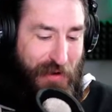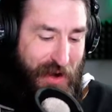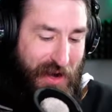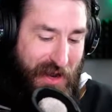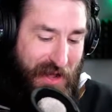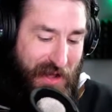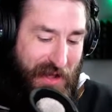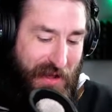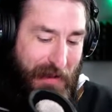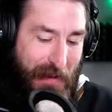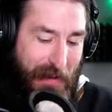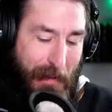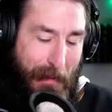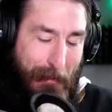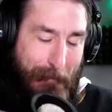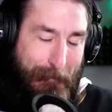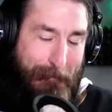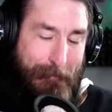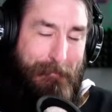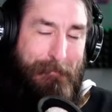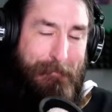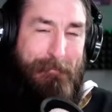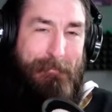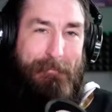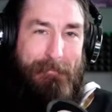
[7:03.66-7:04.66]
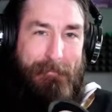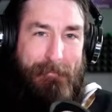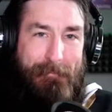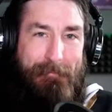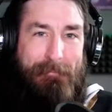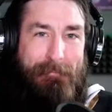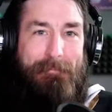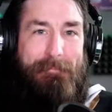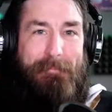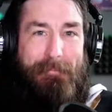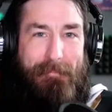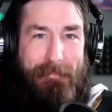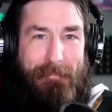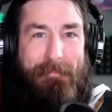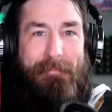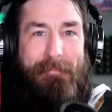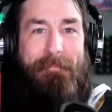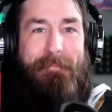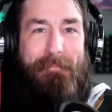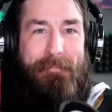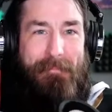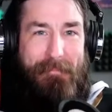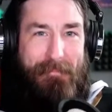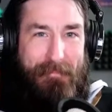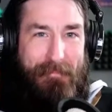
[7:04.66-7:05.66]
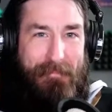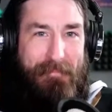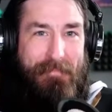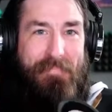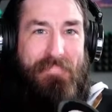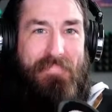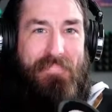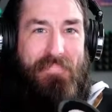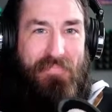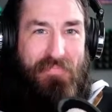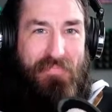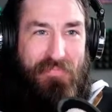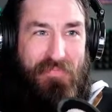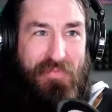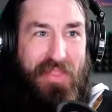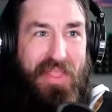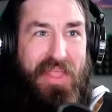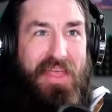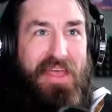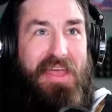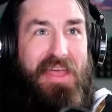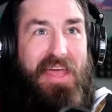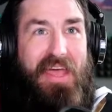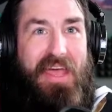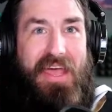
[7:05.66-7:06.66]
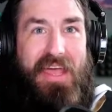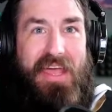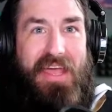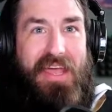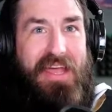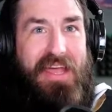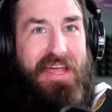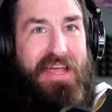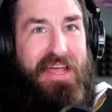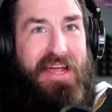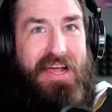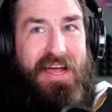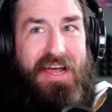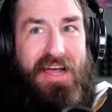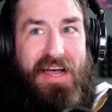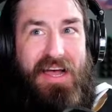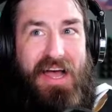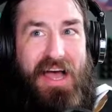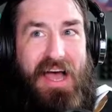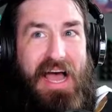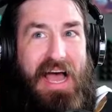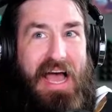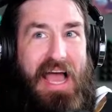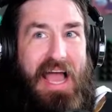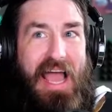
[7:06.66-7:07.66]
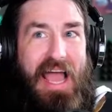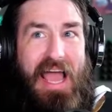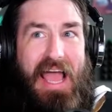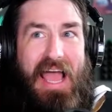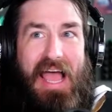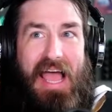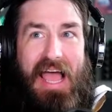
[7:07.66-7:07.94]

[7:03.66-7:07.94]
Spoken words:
Yeah, this was that very much as far as how it was portrayed.